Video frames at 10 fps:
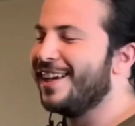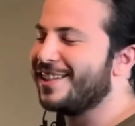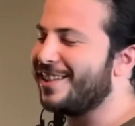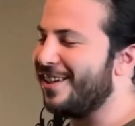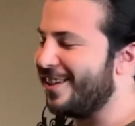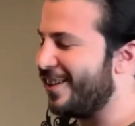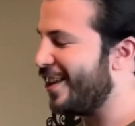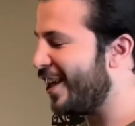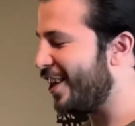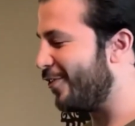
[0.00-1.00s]
So, you know, I
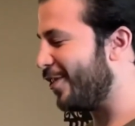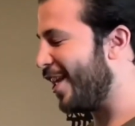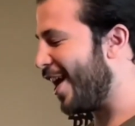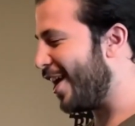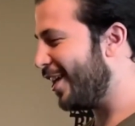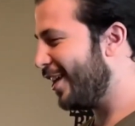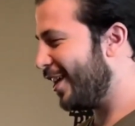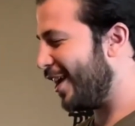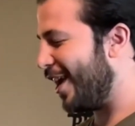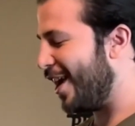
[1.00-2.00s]
thank you for that,
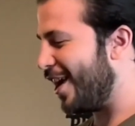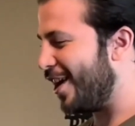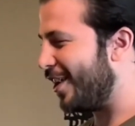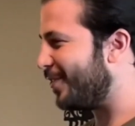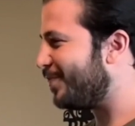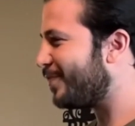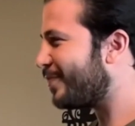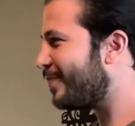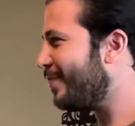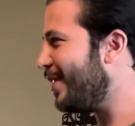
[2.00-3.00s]
and
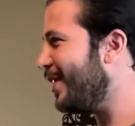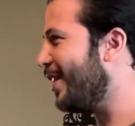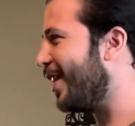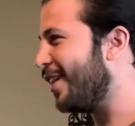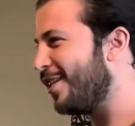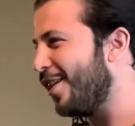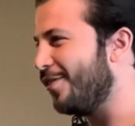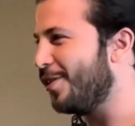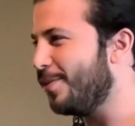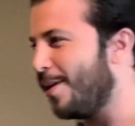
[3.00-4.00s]
yeah, love
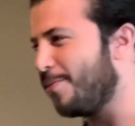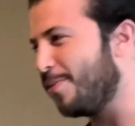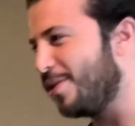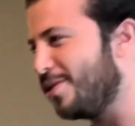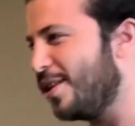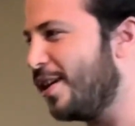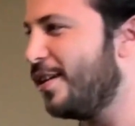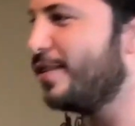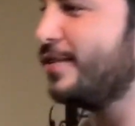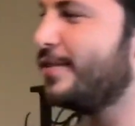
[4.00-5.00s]
you. Happy Mother's Day.
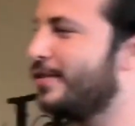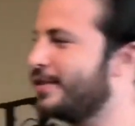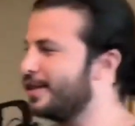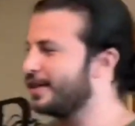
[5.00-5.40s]
Aww.